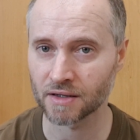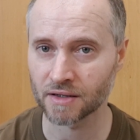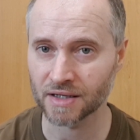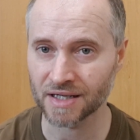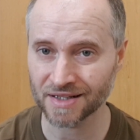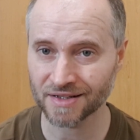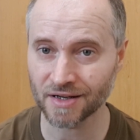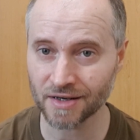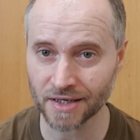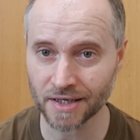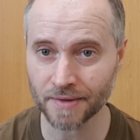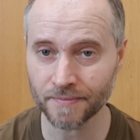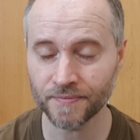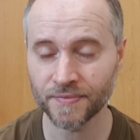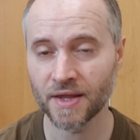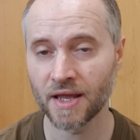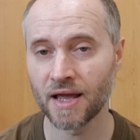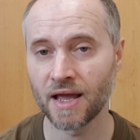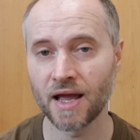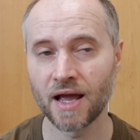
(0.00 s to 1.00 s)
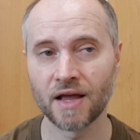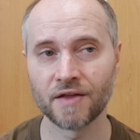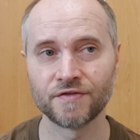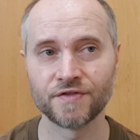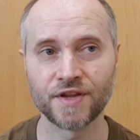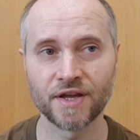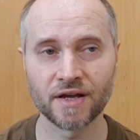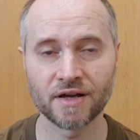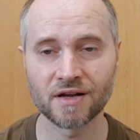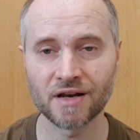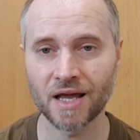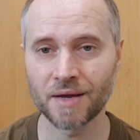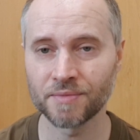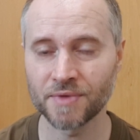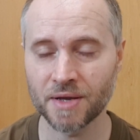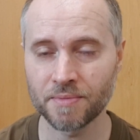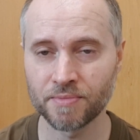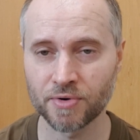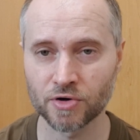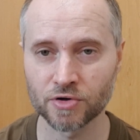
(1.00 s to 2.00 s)
Italy. They claim
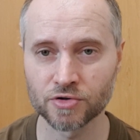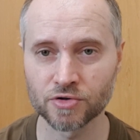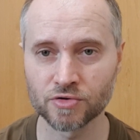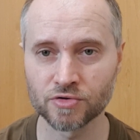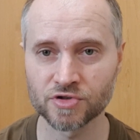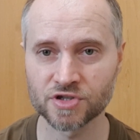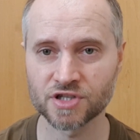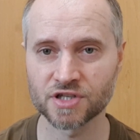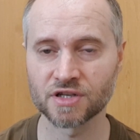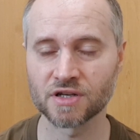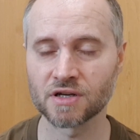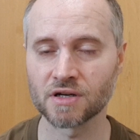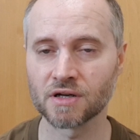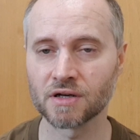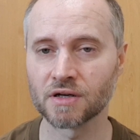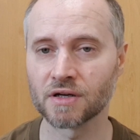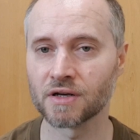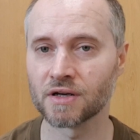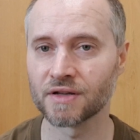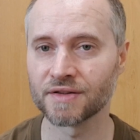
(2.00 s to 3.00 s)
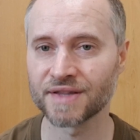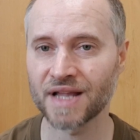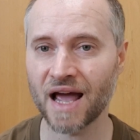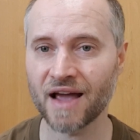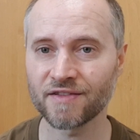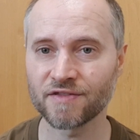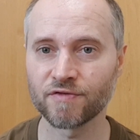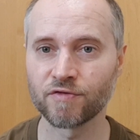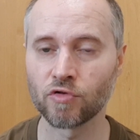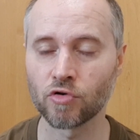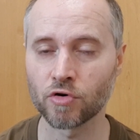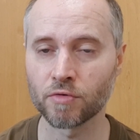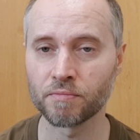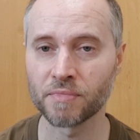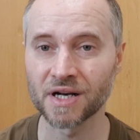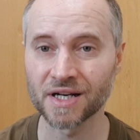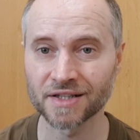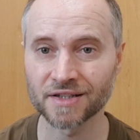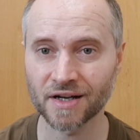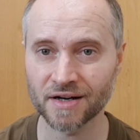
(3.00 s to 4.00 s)
they produce knife for
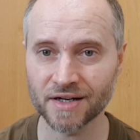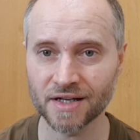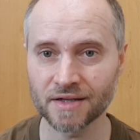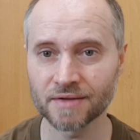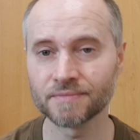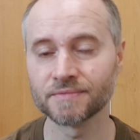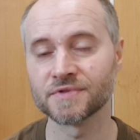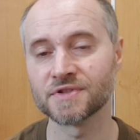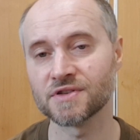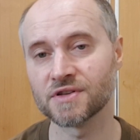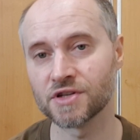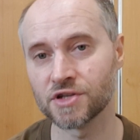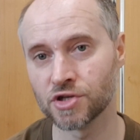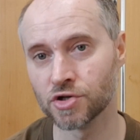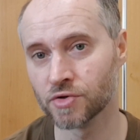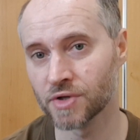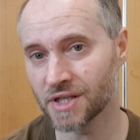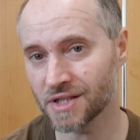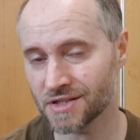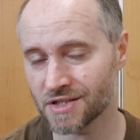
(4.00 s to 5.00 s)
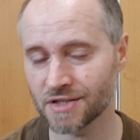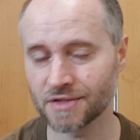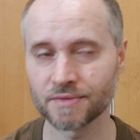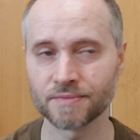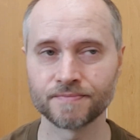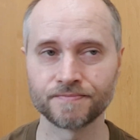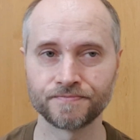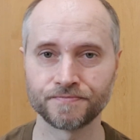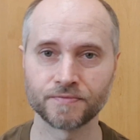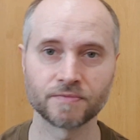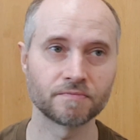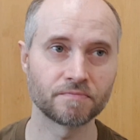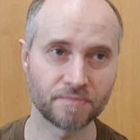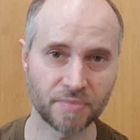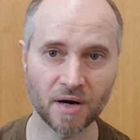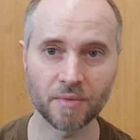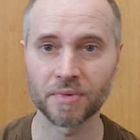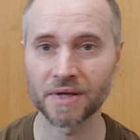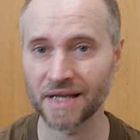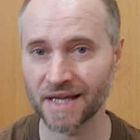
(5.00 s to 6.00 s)
military units.
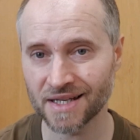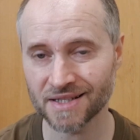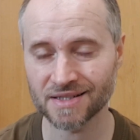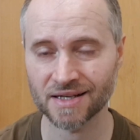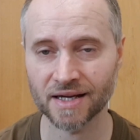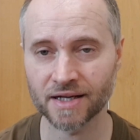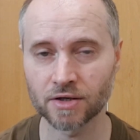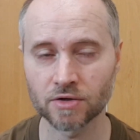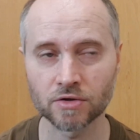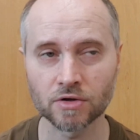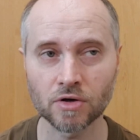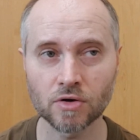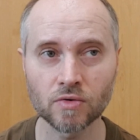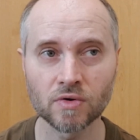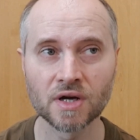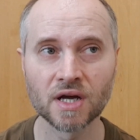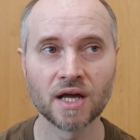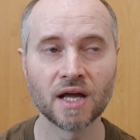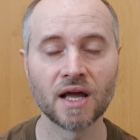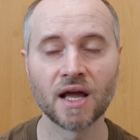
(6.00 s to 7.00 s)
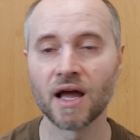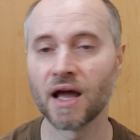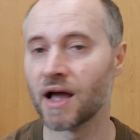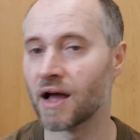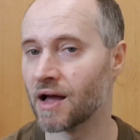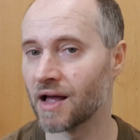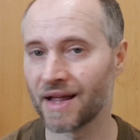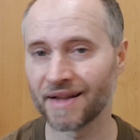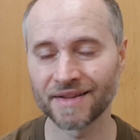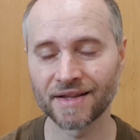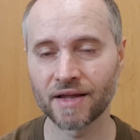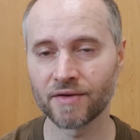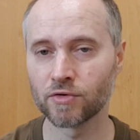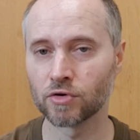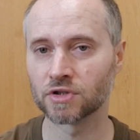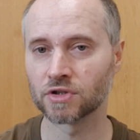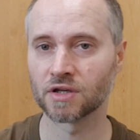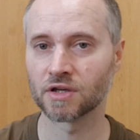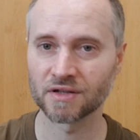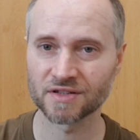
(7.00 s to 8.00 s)
Probably yes, I don't know. And they
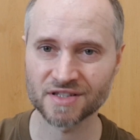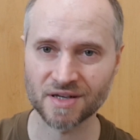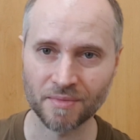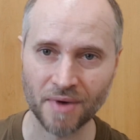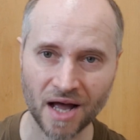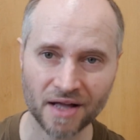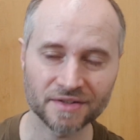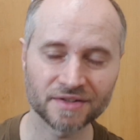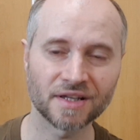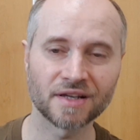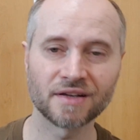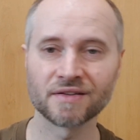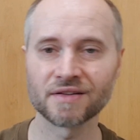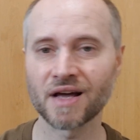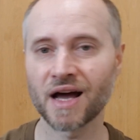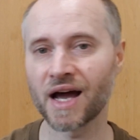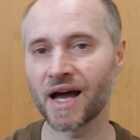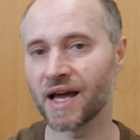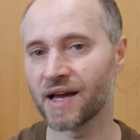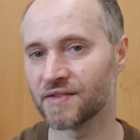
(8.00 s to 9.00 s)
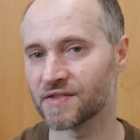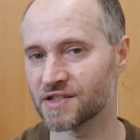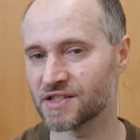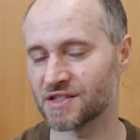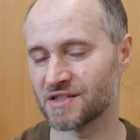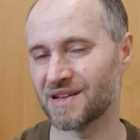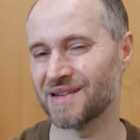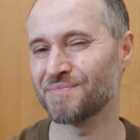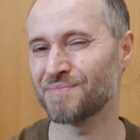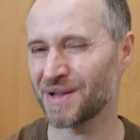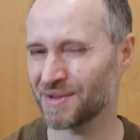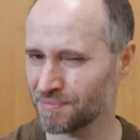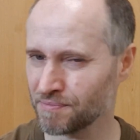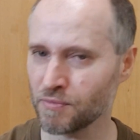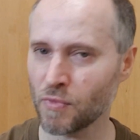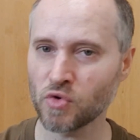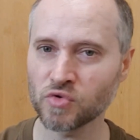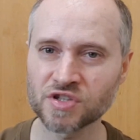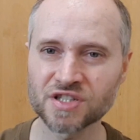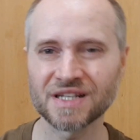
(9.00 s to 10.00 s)
got some hunting knives, but
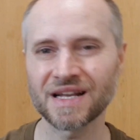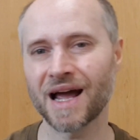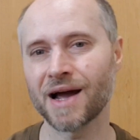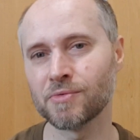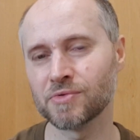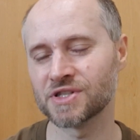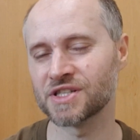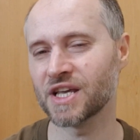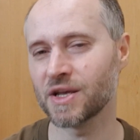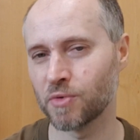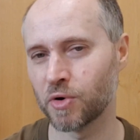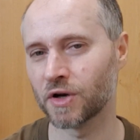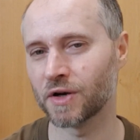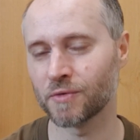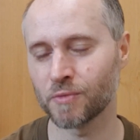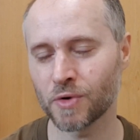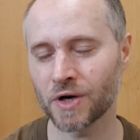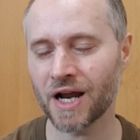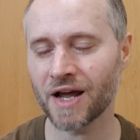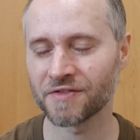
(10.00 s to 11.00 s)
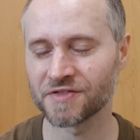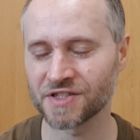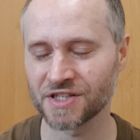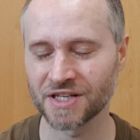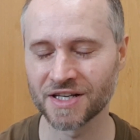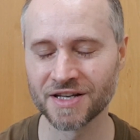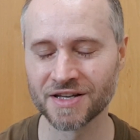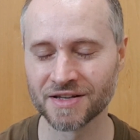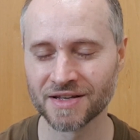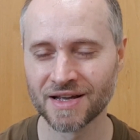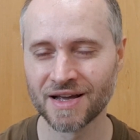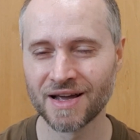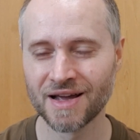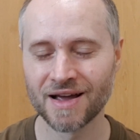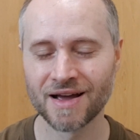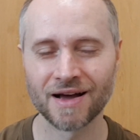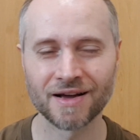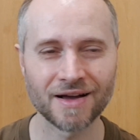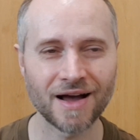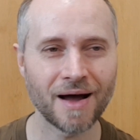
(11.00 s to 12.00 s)
mostly I would say what I've seen
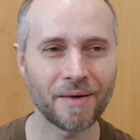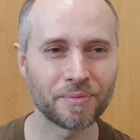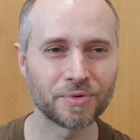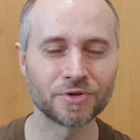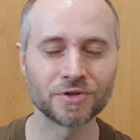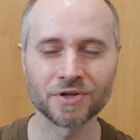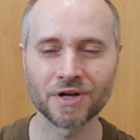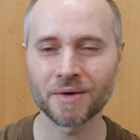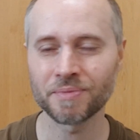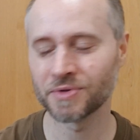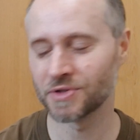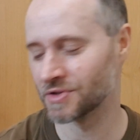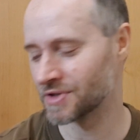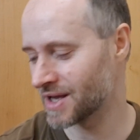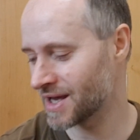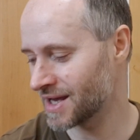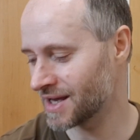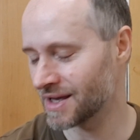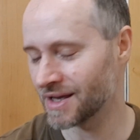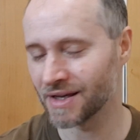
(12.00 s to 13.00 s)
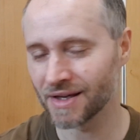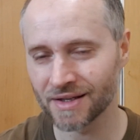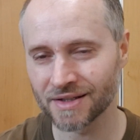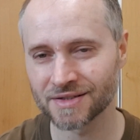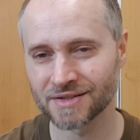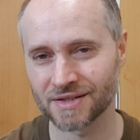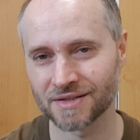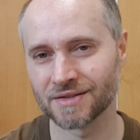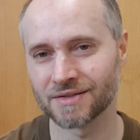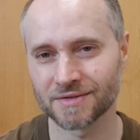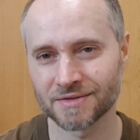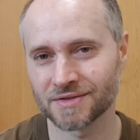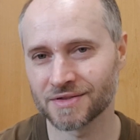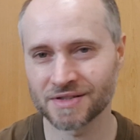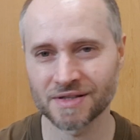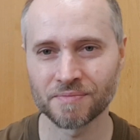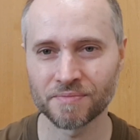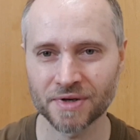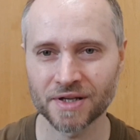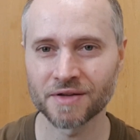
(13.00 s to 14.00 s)
up to date is
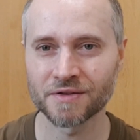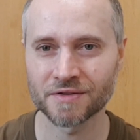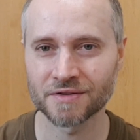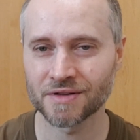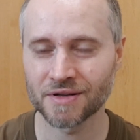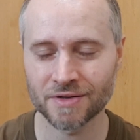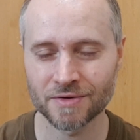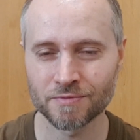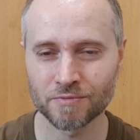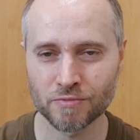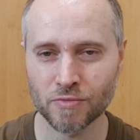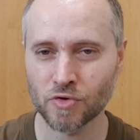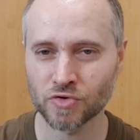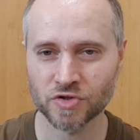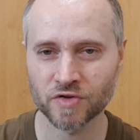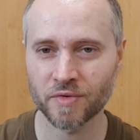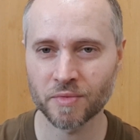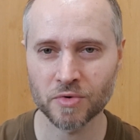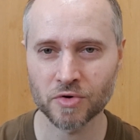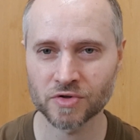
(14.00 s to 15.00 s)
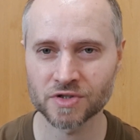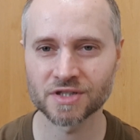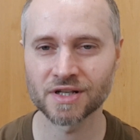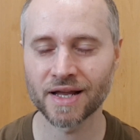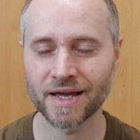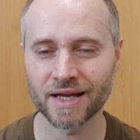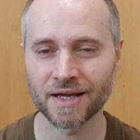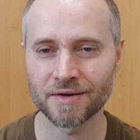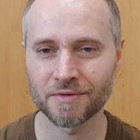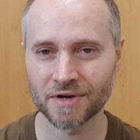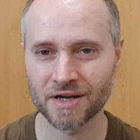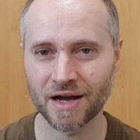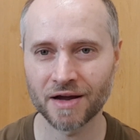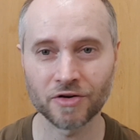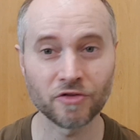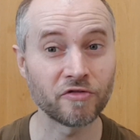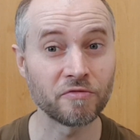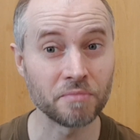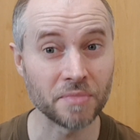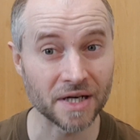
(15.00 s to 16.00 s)
simply most of them looks like
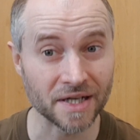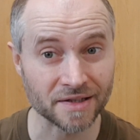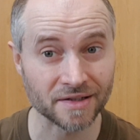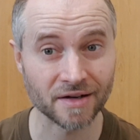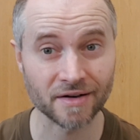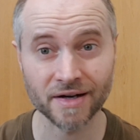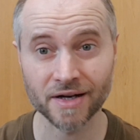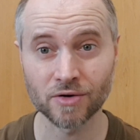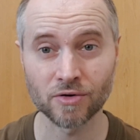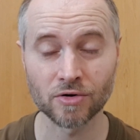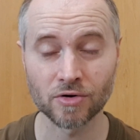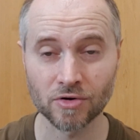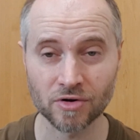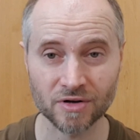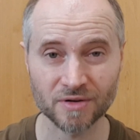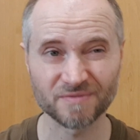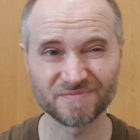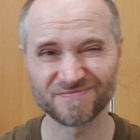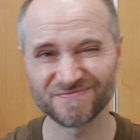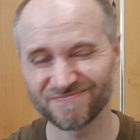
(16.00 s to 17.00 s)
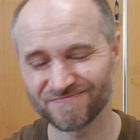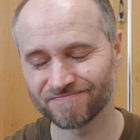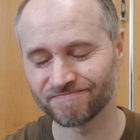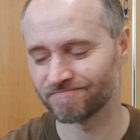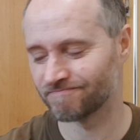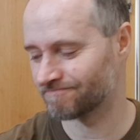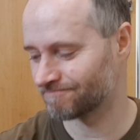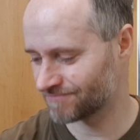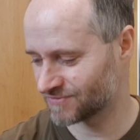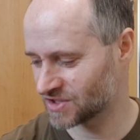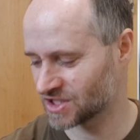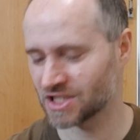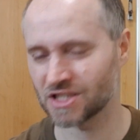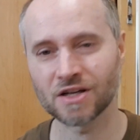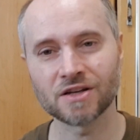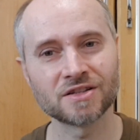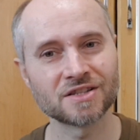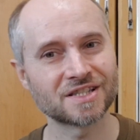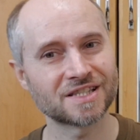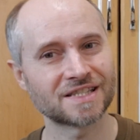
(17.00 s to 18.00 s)
kind of military or
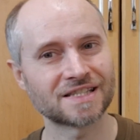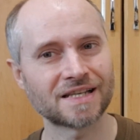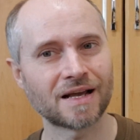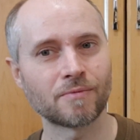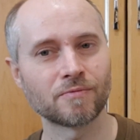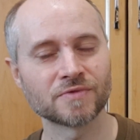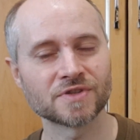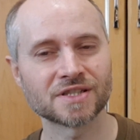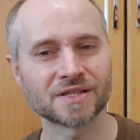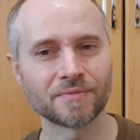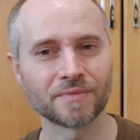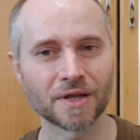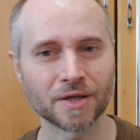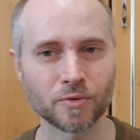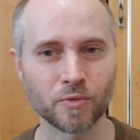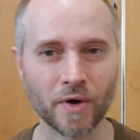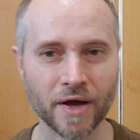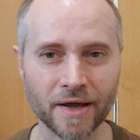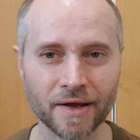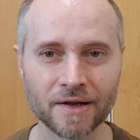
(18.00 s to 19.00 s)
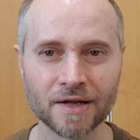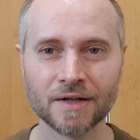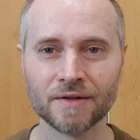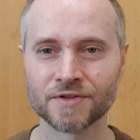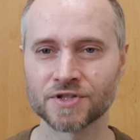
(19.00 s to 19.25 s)
in some that way.